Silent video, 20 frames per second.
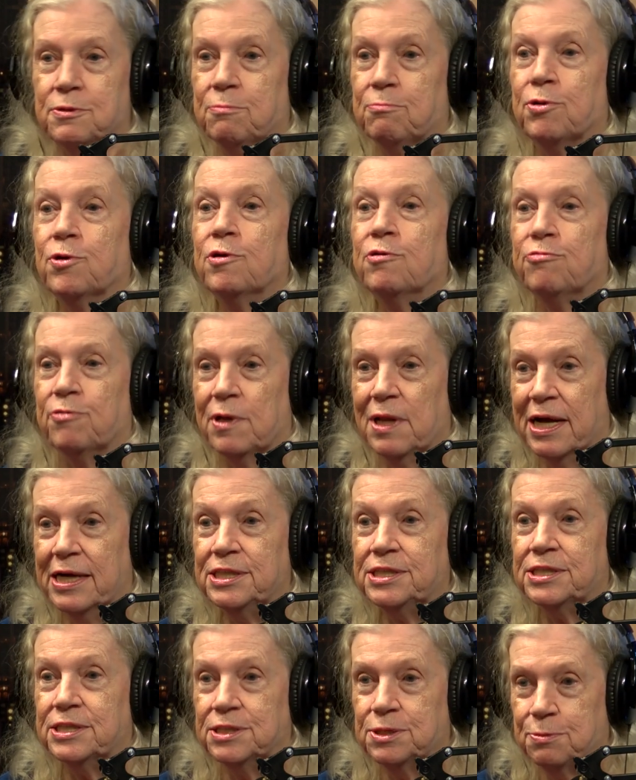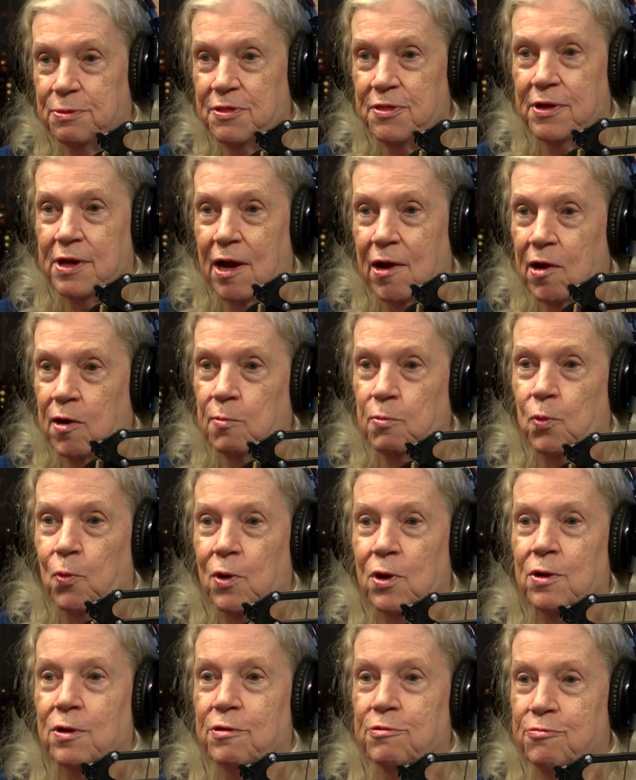to improve relations with the Arab
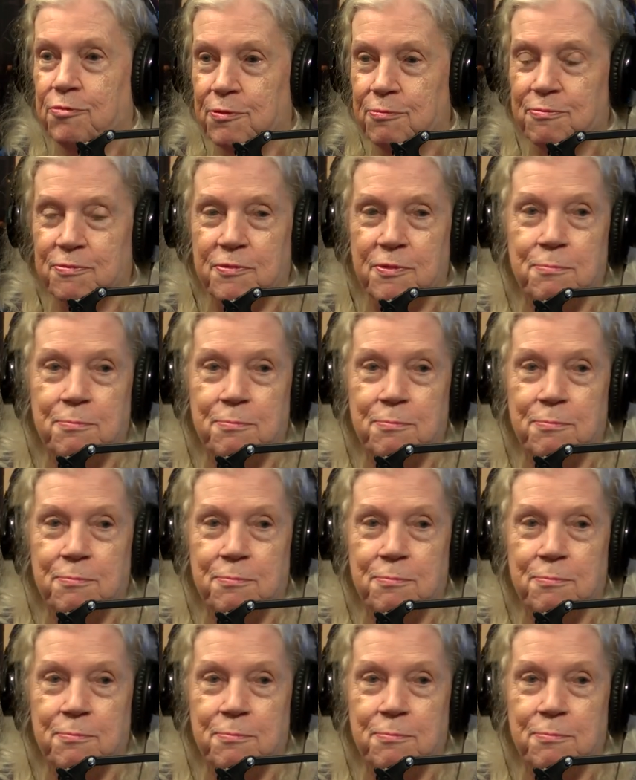world for